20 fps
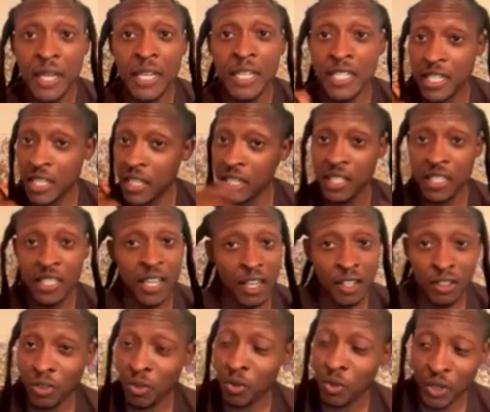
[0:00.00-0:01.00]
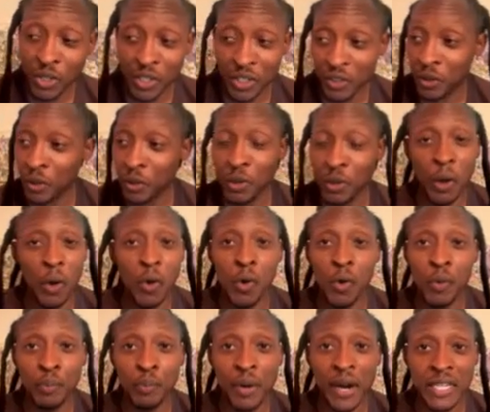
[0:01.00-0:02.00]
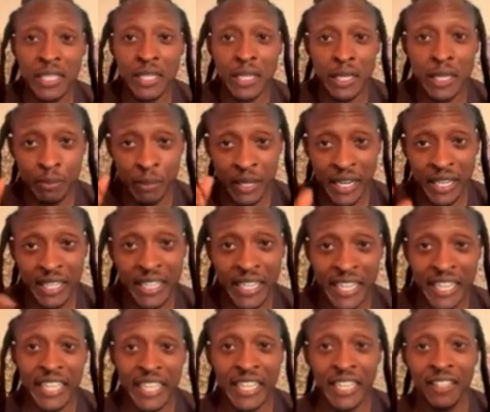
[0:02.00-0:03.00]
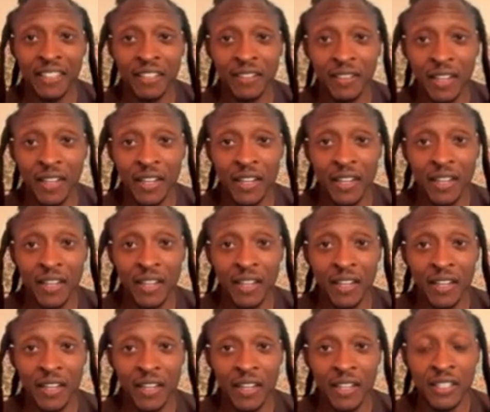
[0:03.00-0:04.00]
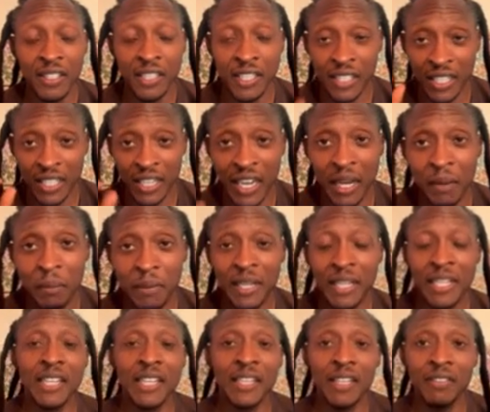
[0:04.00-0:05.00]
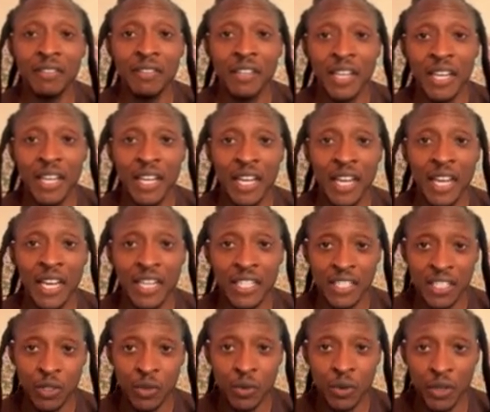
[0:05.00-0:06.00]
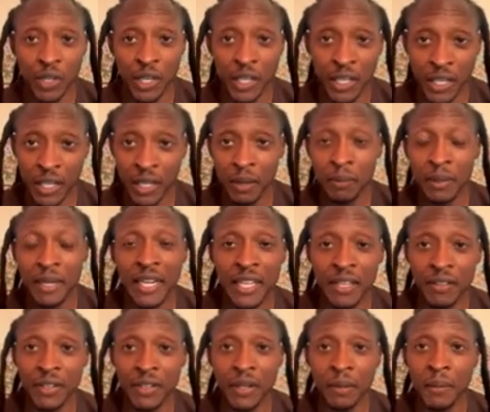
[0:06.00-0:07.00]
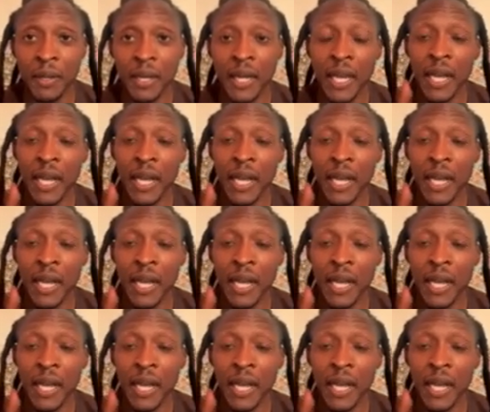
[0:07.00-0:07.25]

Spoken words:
She had stuck through it through the whole process, but at the end, she did not believe, and she ended up leaving him,